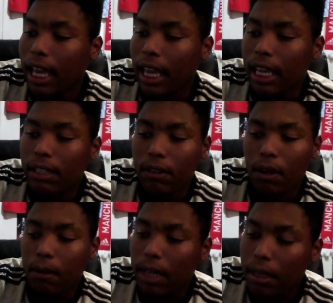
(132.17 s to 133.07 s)
And you
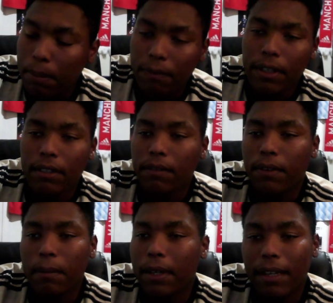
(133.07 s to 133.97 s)
know, I'm not a professional
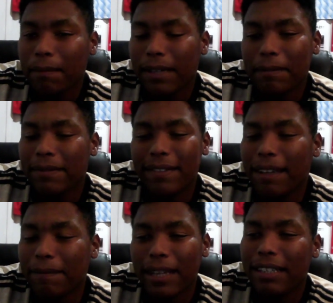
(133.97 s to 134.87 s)
footballer.
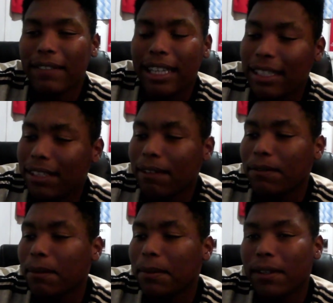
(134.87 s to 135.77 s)
I'm not even that good at
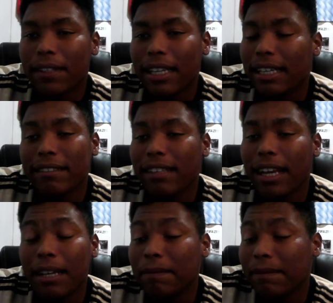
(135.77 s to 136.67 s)
football. Like I said,
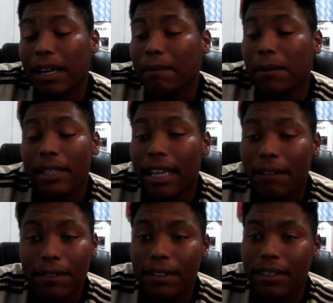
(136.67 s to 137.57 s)
I'm
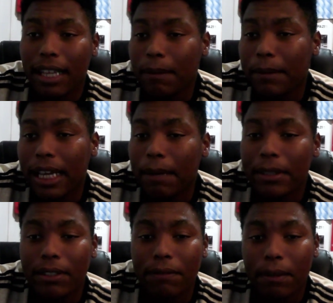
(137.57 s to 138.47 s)
whatever. Like I'm an
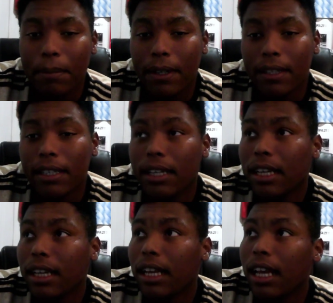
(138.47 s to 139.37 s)
amateur footballer.
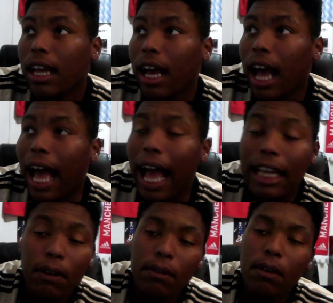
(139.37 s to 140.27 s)
I
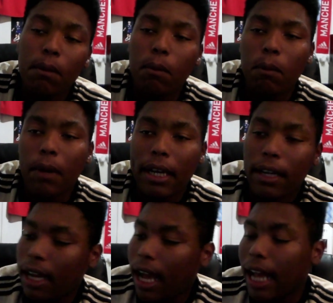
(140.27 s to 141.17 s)
don't know
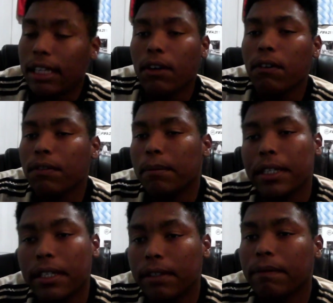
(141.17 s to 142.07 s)
where I go from
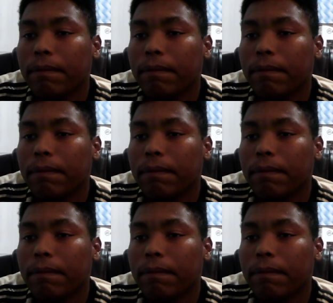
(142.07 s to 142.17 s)
here.